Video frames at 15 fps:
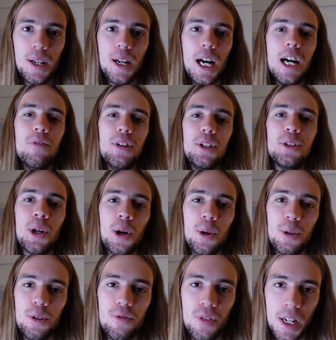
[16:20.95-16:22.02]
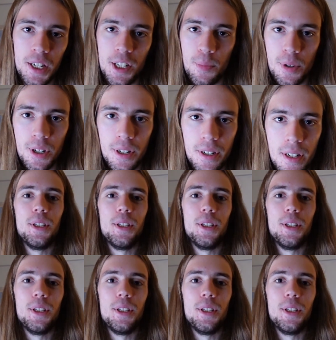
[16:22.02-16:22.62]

of eternal victimhood.